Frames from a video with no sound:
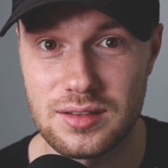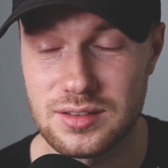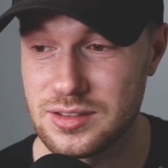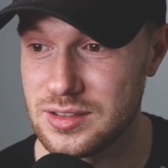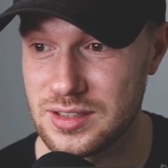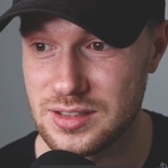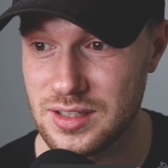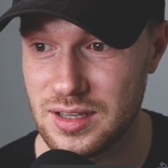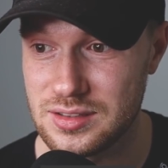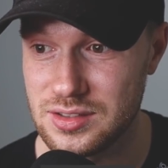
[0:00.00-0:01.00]
It's just
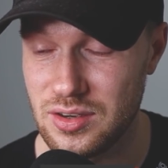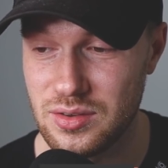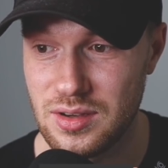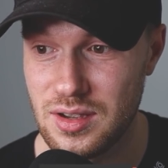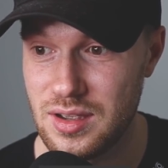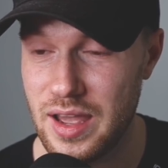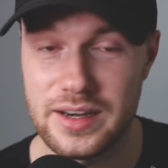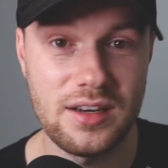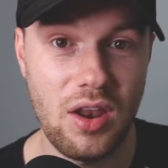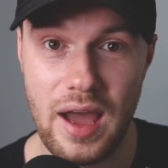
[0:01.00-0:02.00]
insane. So
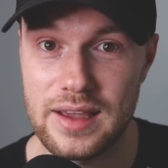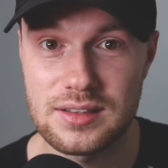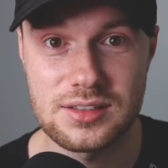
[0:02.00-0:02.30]
any likes,